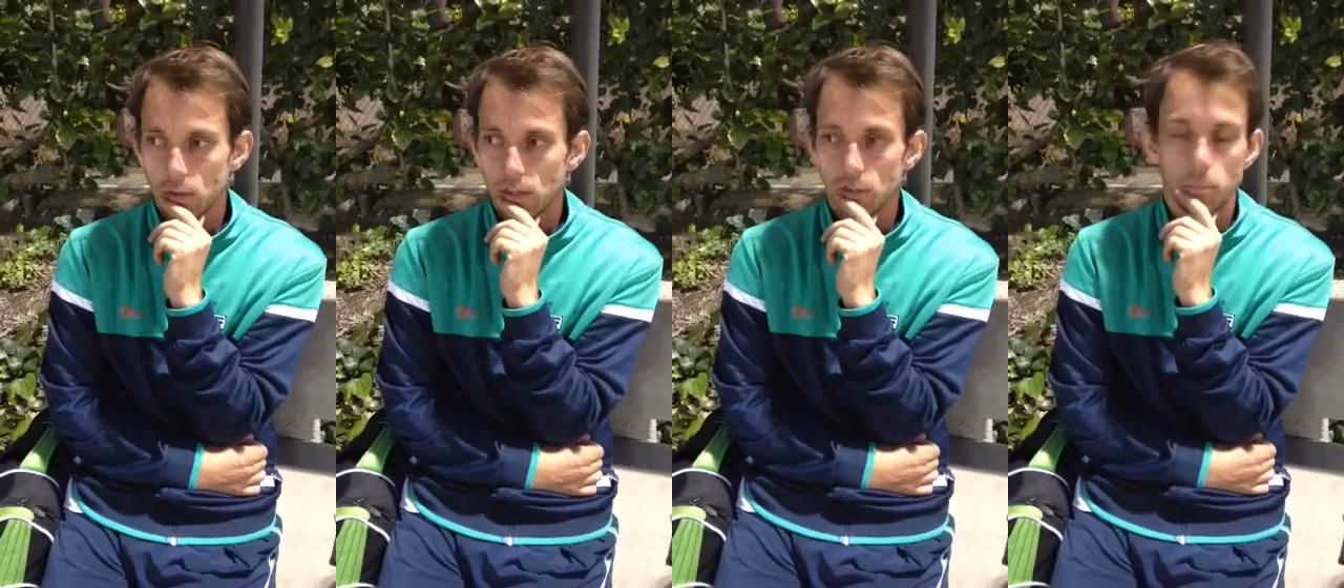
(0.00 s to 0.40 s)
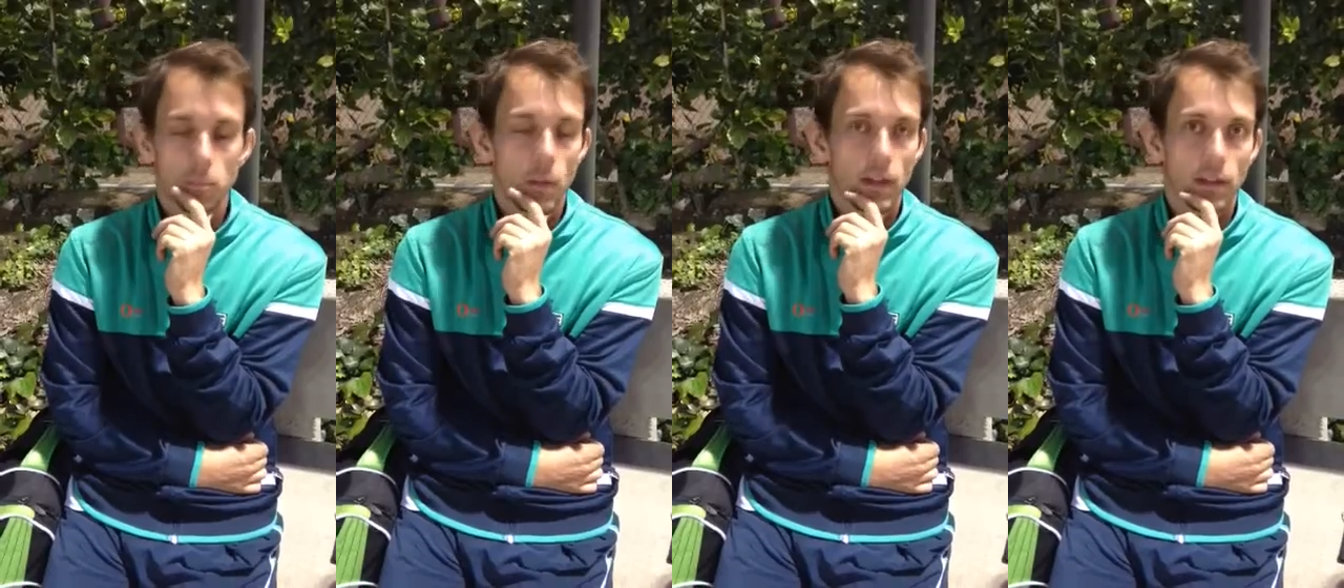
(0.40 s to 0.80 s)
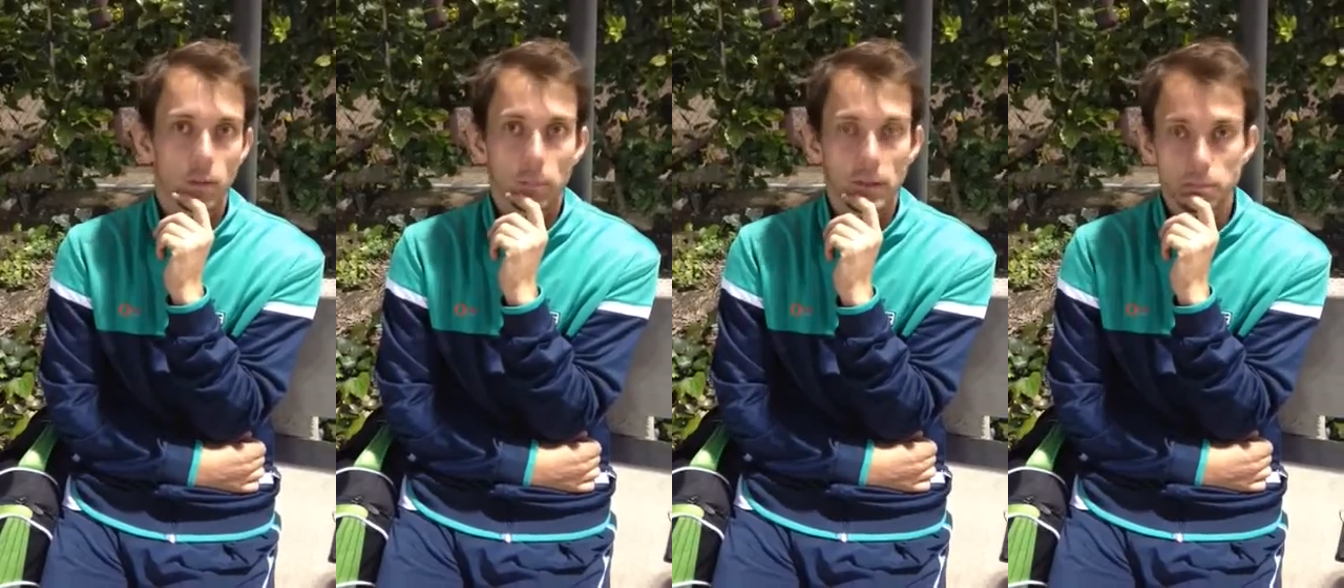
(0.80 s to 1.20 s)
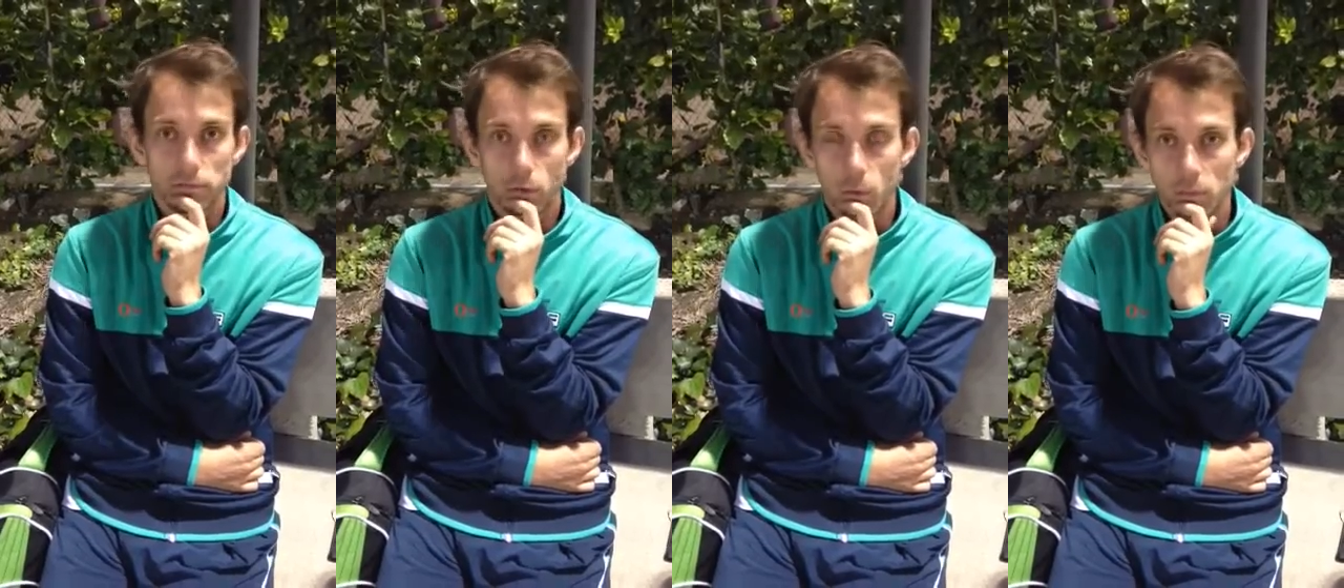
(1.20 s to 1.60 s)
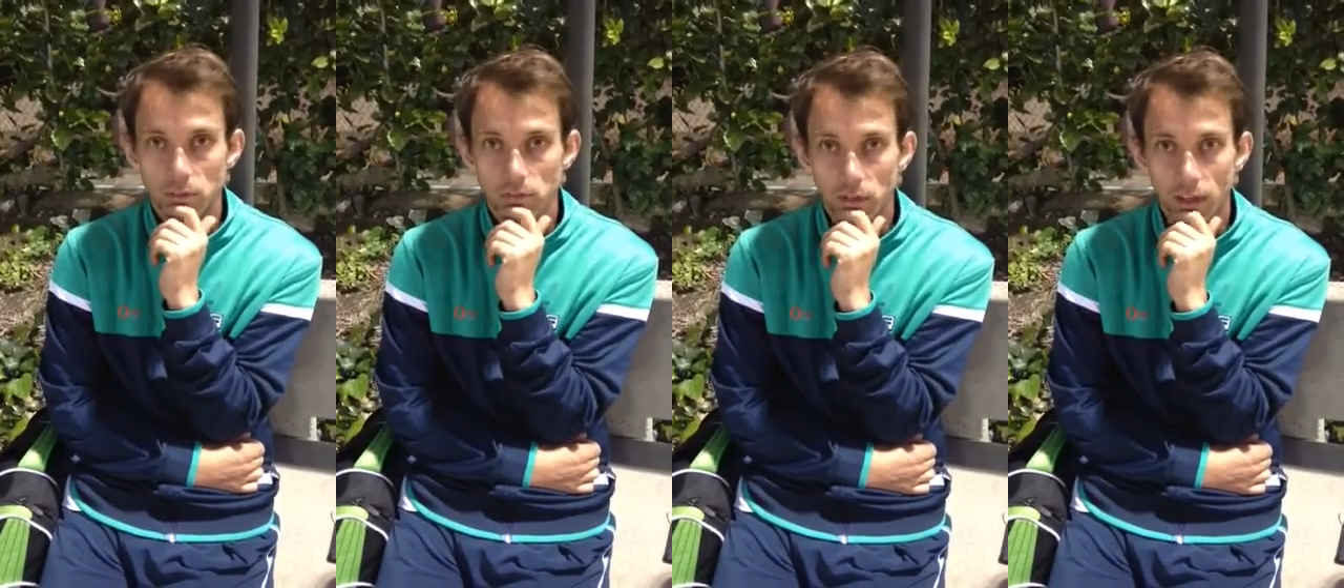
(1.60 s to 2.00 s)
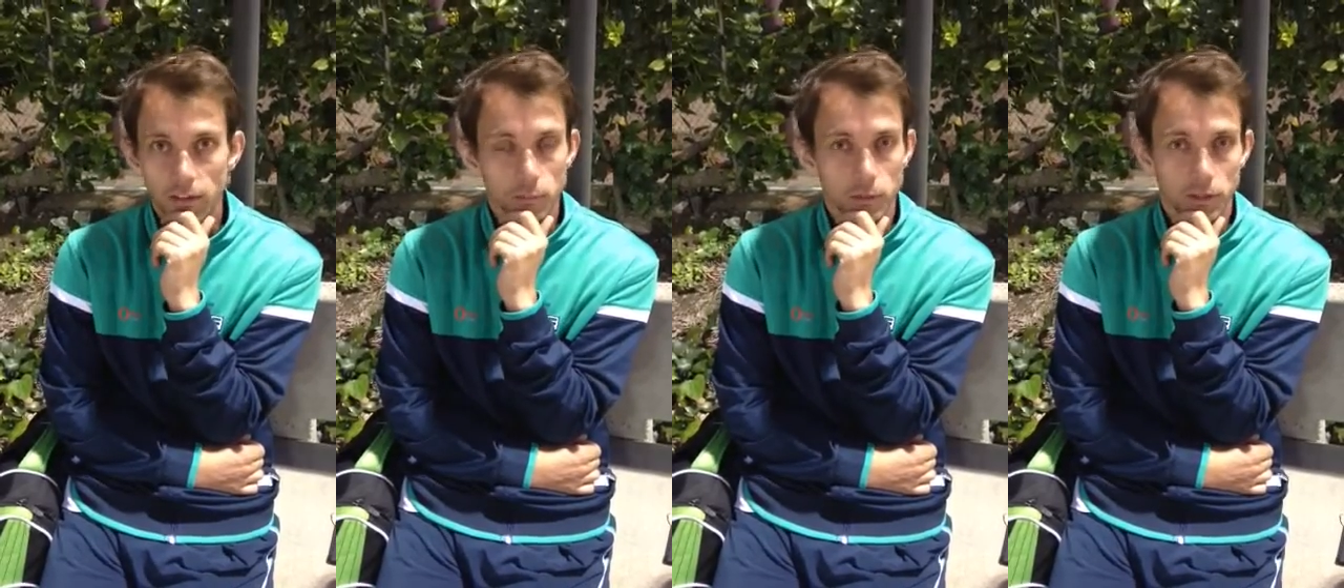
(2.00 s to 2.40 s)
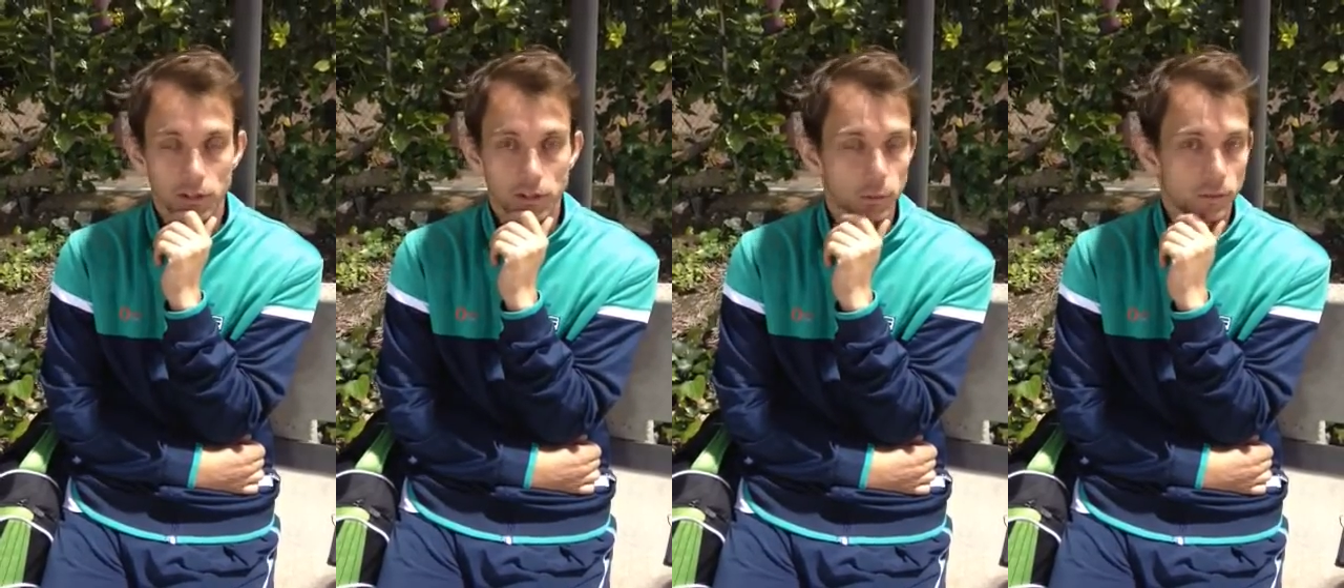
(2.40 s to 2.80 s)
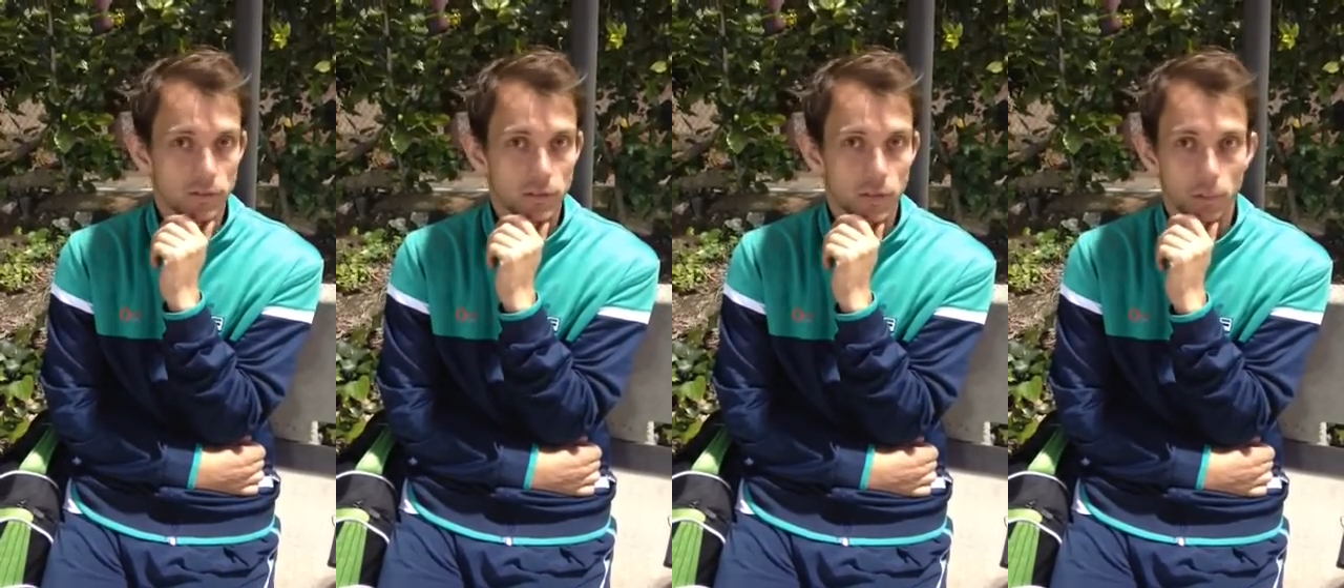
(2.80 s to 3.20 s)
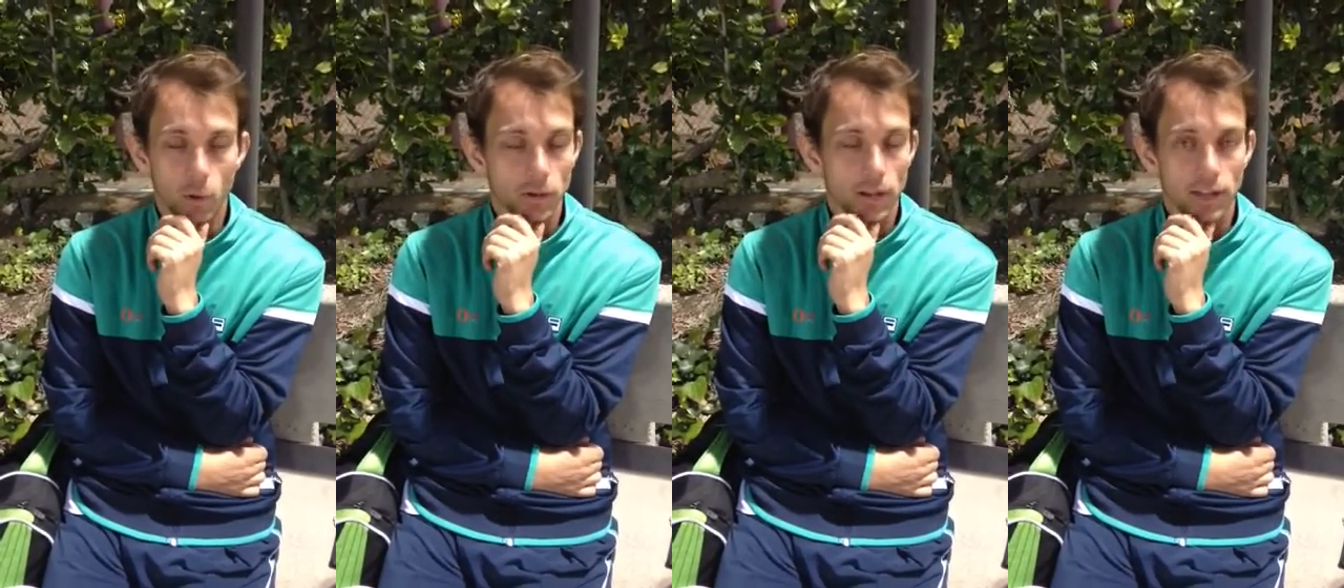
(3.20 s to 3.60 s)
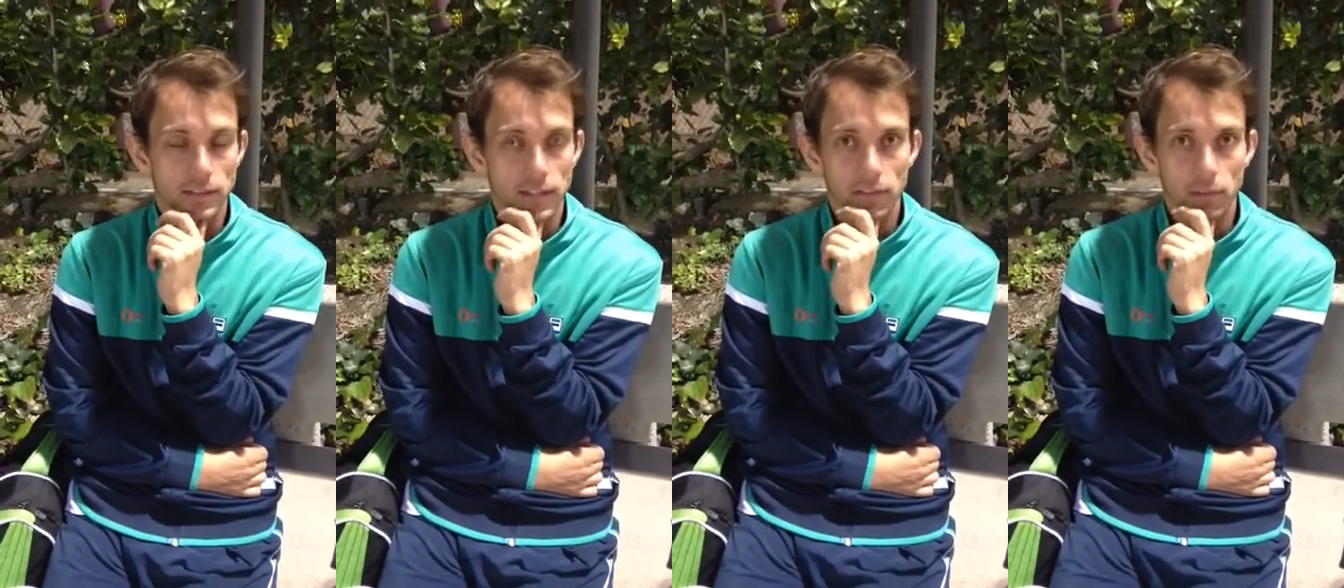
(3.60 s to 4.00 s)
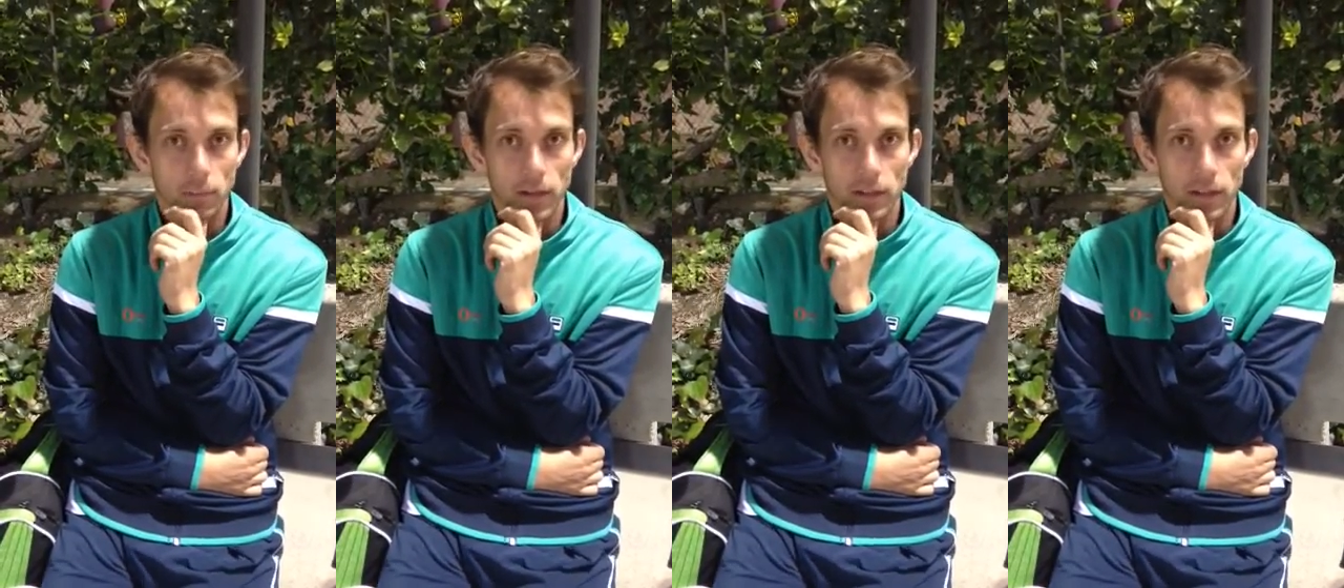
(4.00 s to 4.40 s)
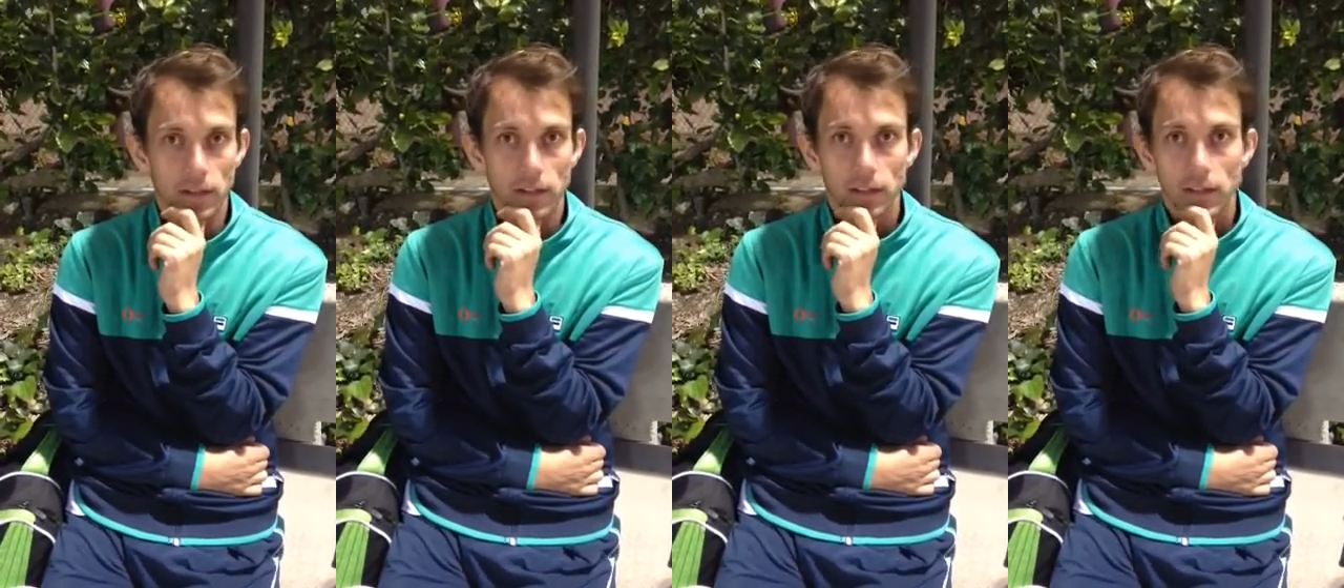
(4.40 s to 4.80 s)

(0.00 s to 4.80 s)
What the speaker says: you can make your best performance of your life, but you can lose if the opponent has an even better day.